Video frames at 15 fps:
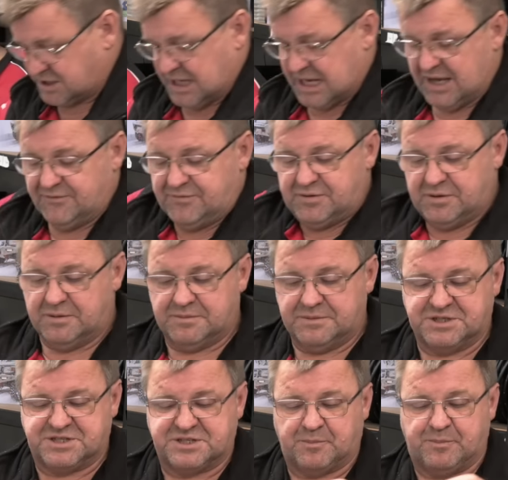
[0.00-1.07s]
have,
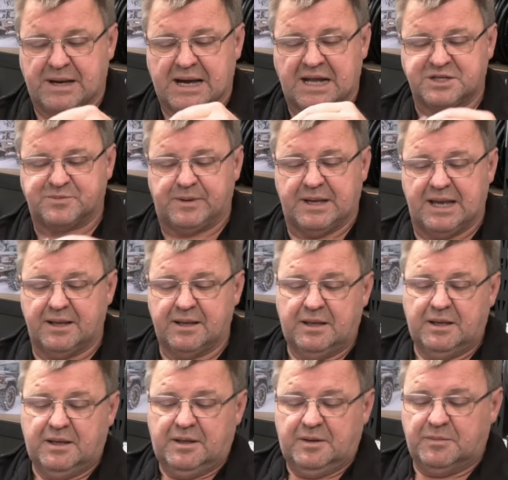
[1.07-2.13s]
this is a parts bag,
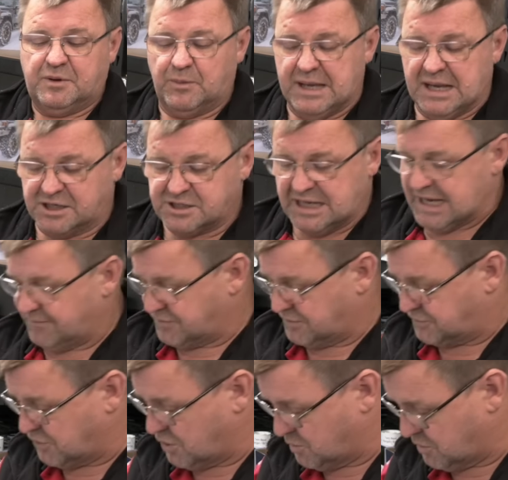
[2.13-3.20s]
but we actually have the
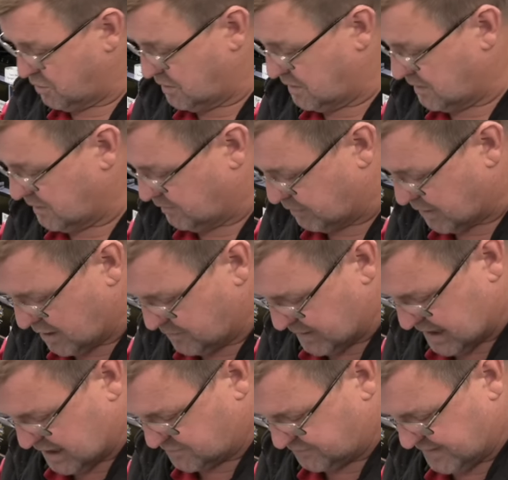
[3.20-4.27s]
thermal
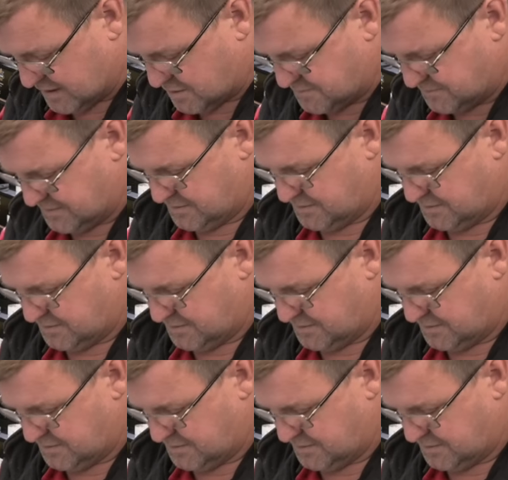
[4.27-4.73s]
bypass valve